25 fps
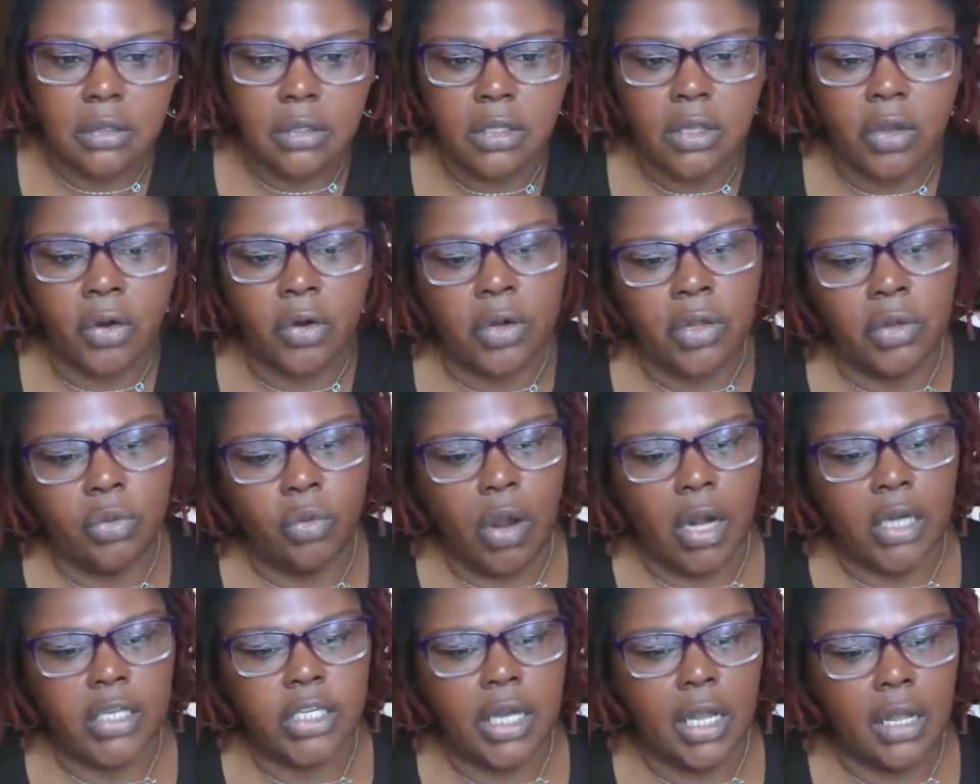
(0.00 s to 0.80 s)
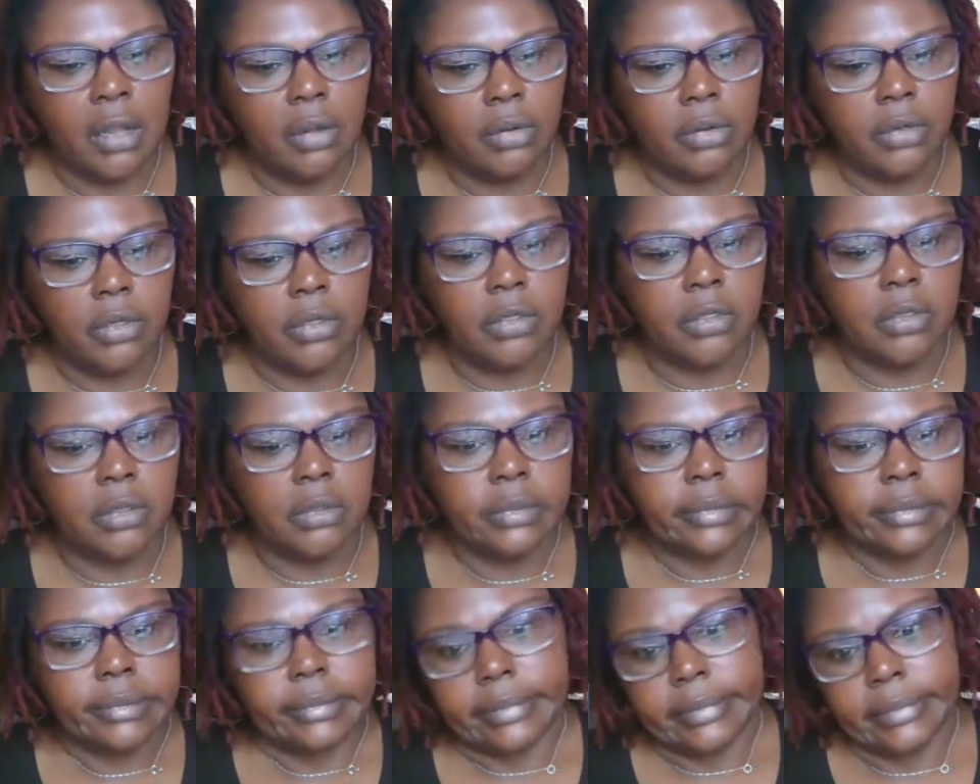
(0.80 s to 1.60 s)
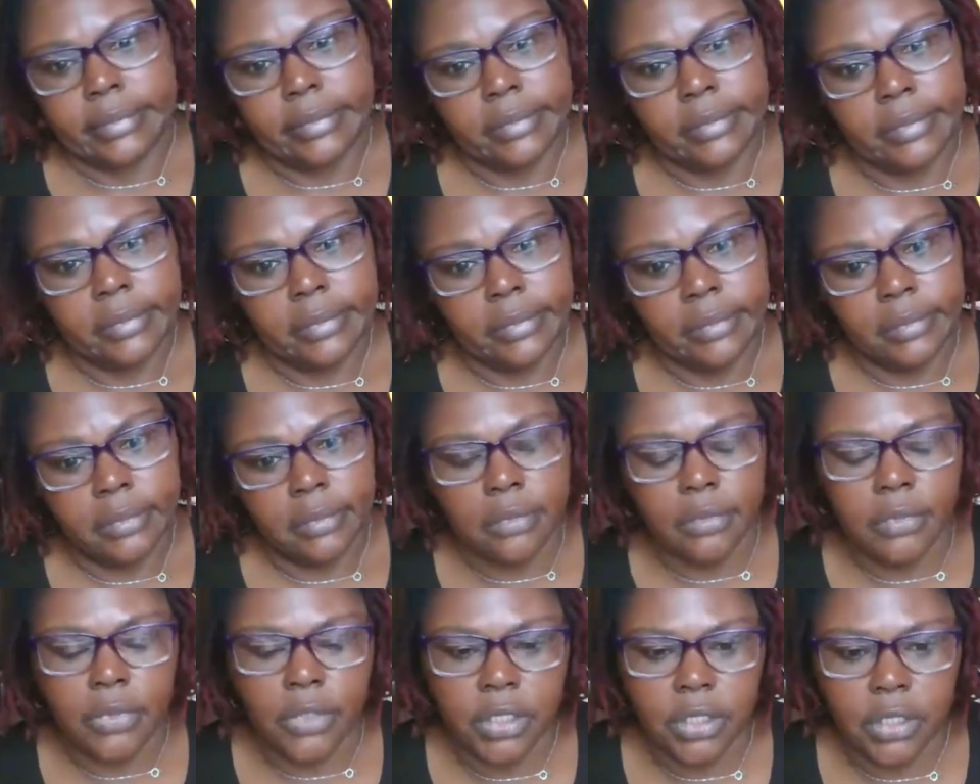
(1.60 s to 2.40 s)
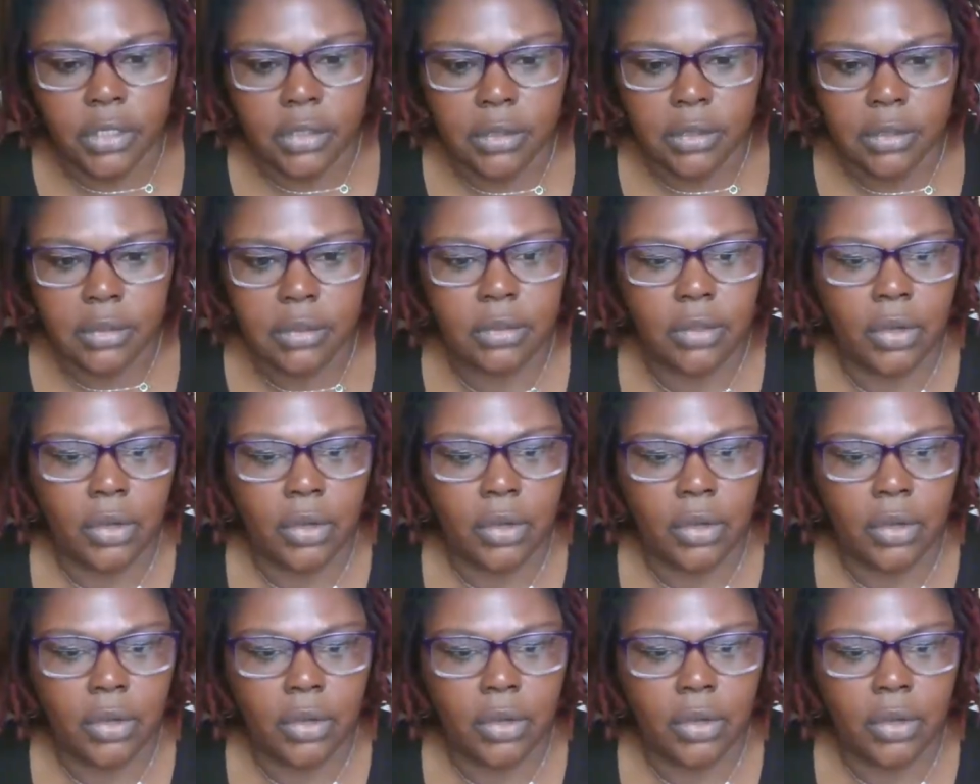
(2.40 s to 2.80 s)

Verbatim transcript: thirty watch hours, which is,